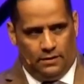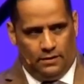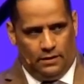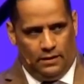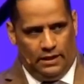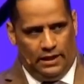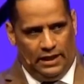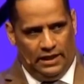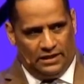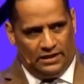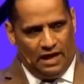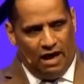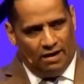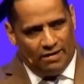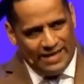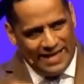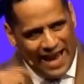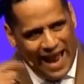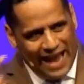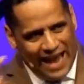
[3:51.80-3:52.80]
is our
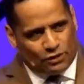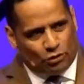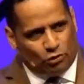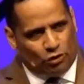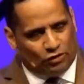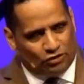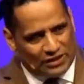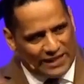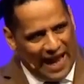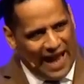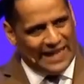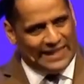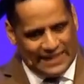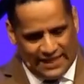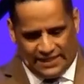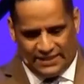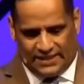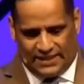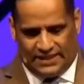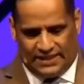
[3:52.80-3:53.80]
natural
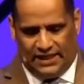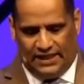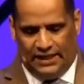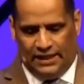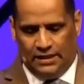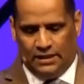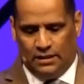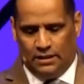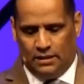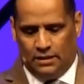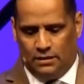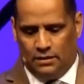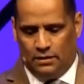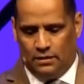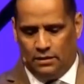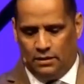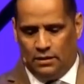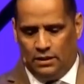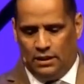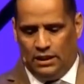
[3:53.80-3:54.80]
tendency
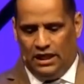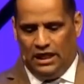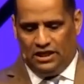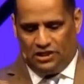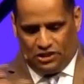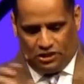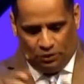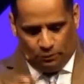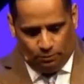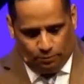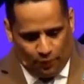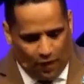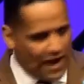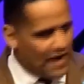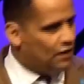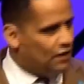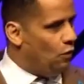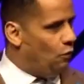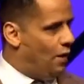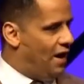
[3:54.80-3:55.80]
is to break
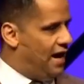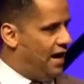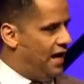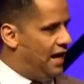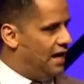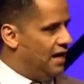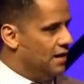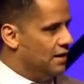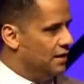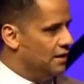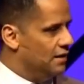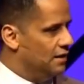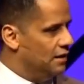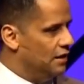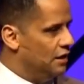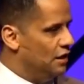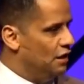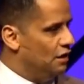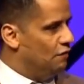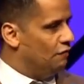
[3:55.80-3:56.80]
away
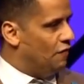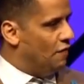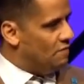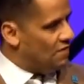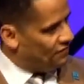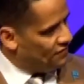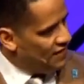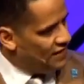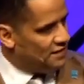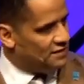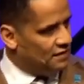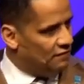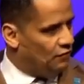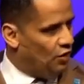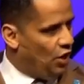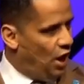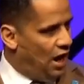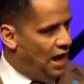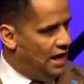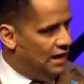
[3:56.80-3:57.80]
from the things of
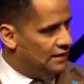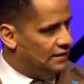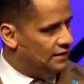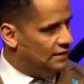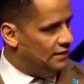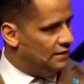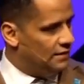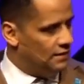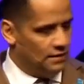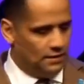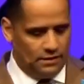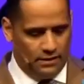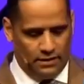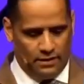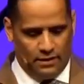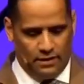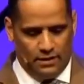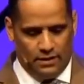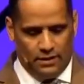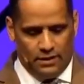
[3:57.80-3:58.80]
God.
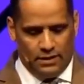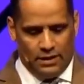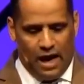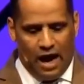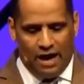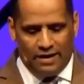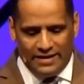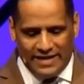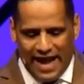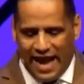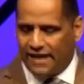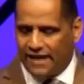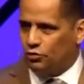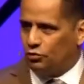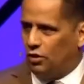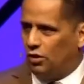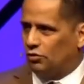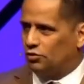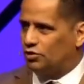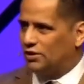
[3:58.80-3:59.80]
Our
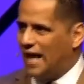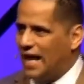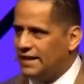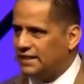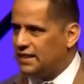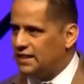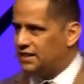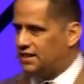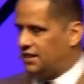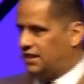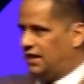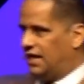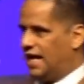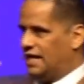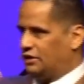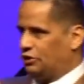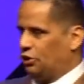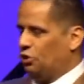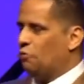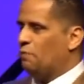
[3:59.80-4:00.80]
natural tendency as
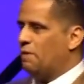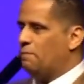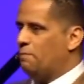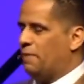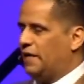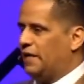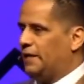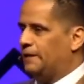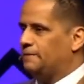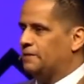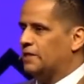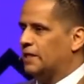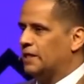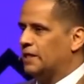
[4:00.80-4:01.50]
human beings